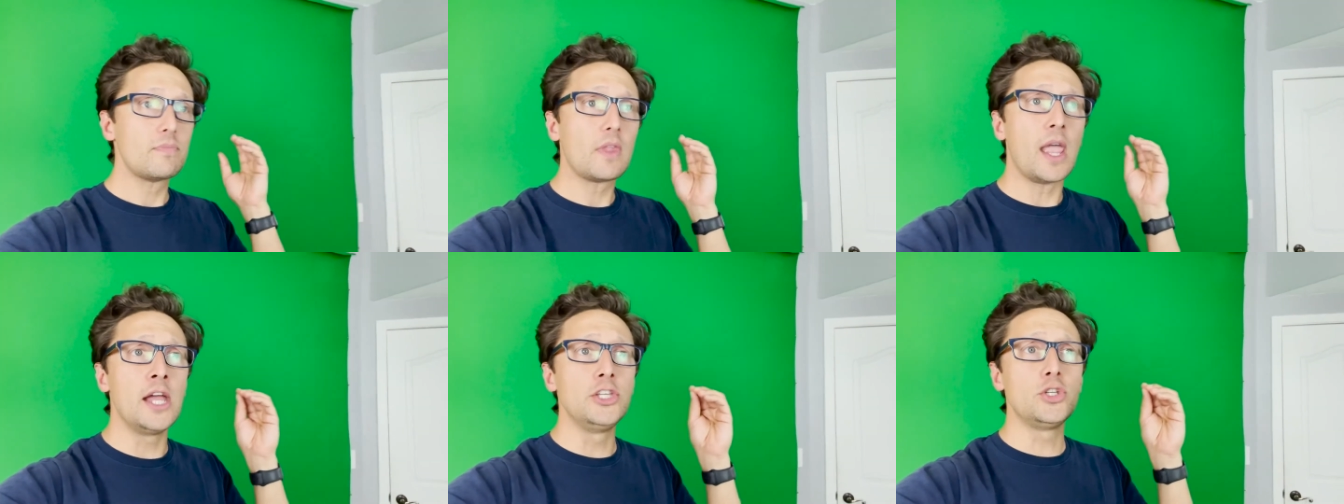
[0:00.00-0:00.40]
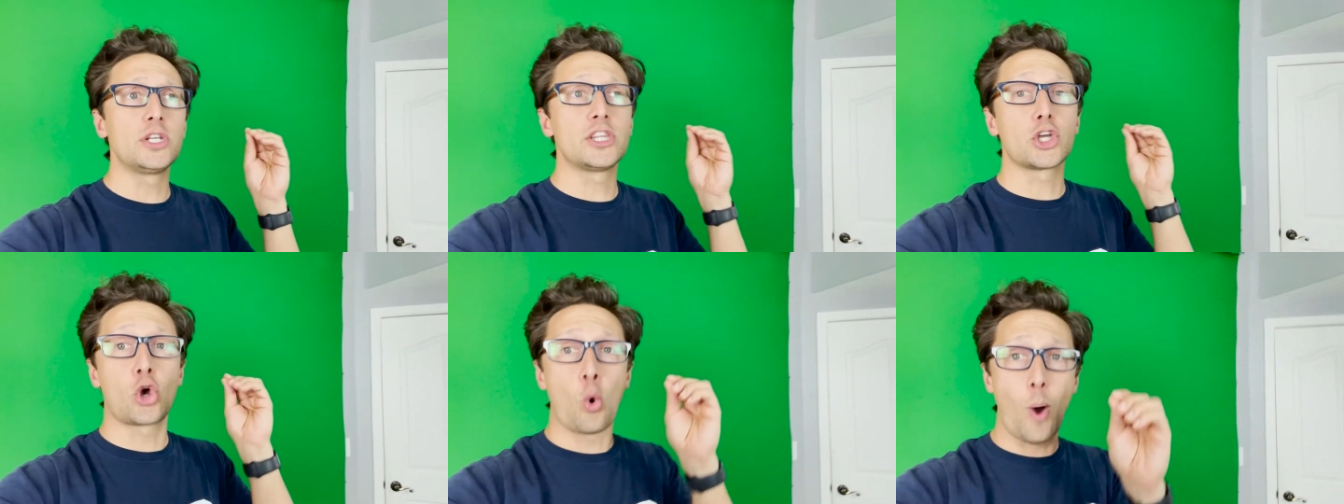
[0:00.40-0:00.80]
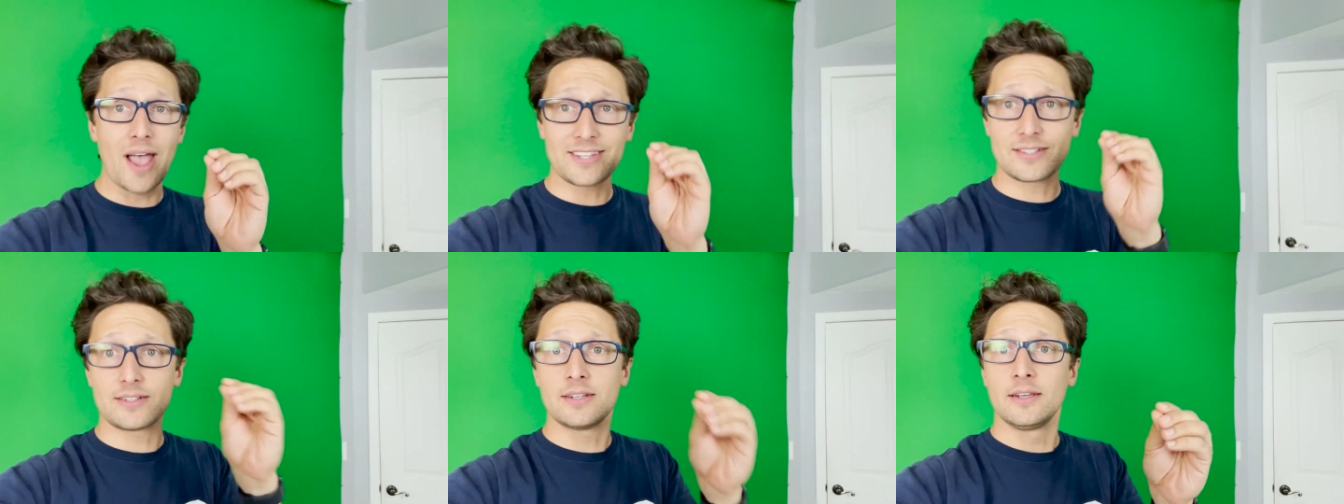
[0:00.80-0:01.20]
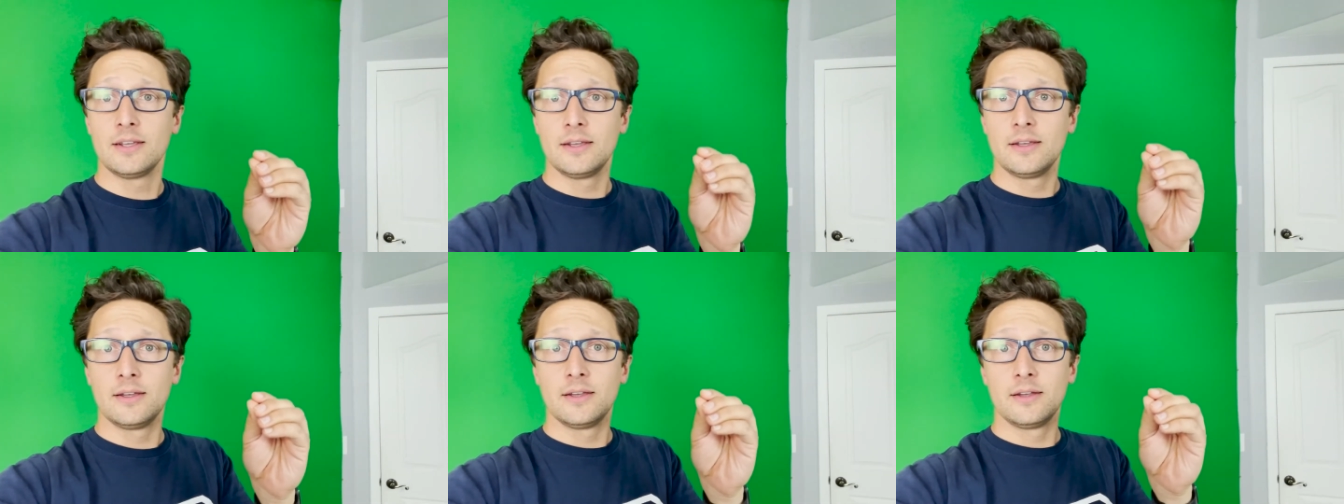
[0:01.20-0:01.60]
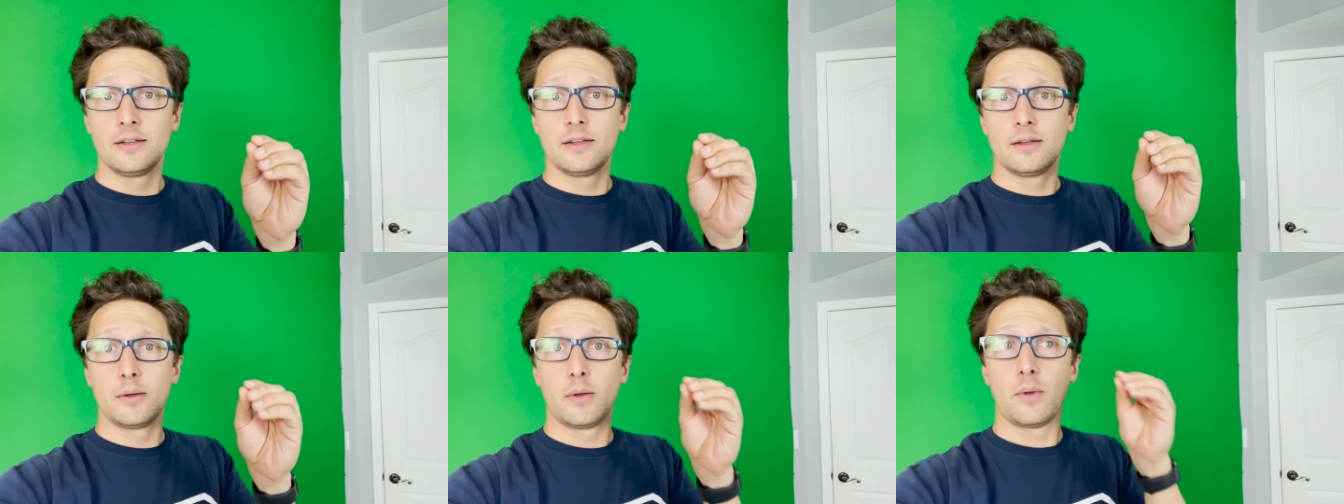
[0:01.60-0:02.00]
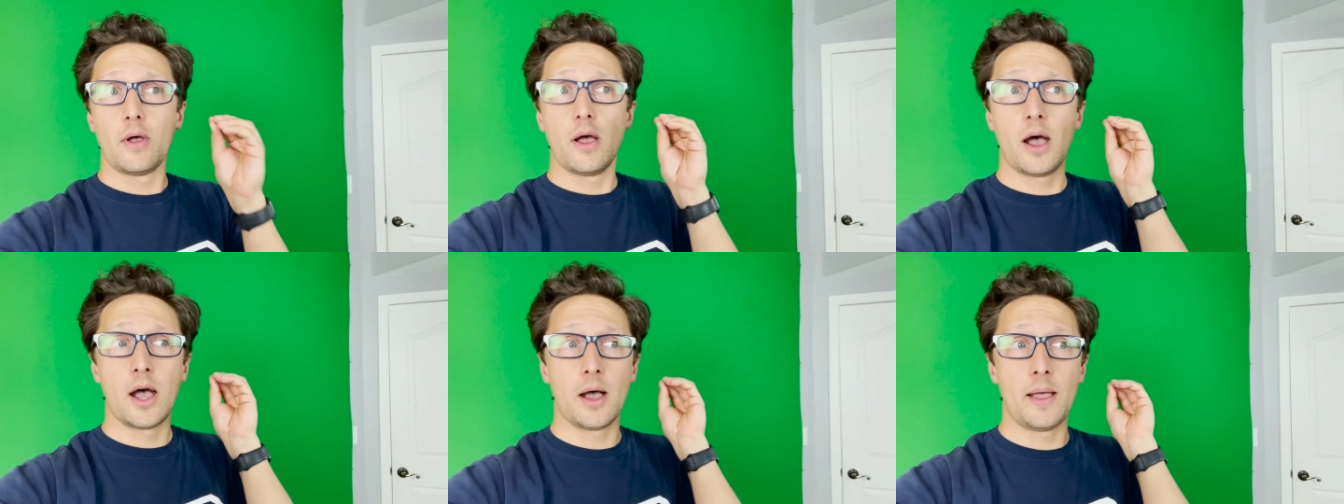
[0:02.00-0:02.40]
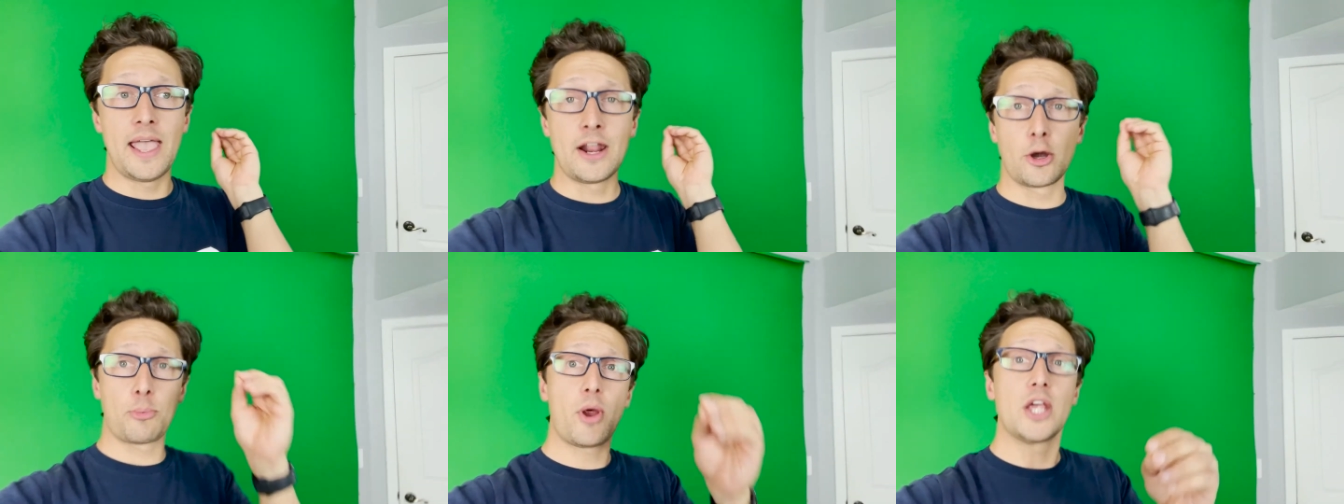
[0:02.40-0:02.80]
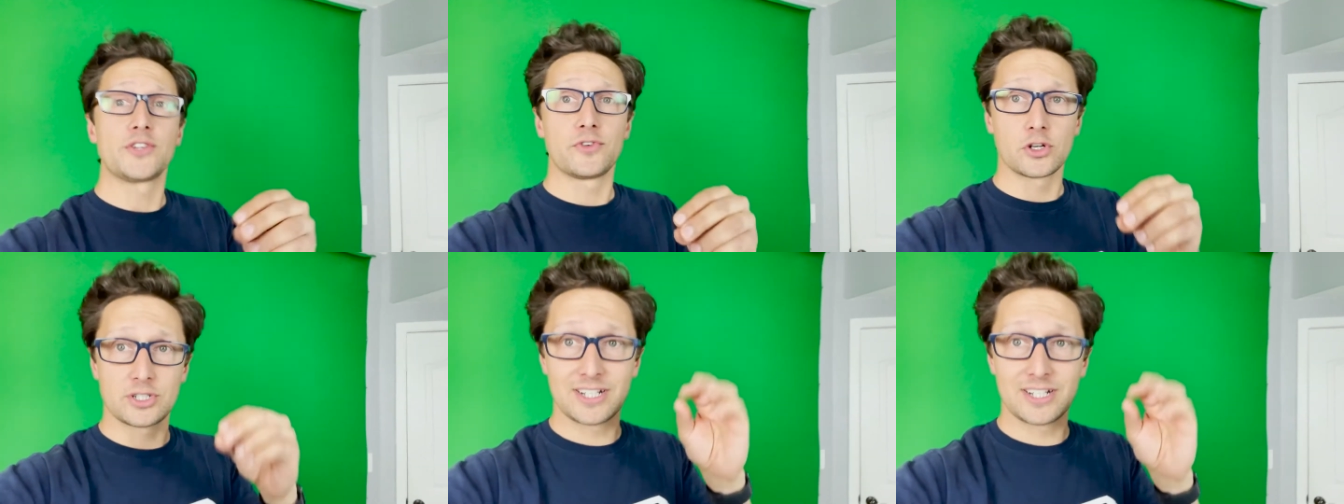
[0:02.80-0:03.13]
And you did the Quest enterprise version.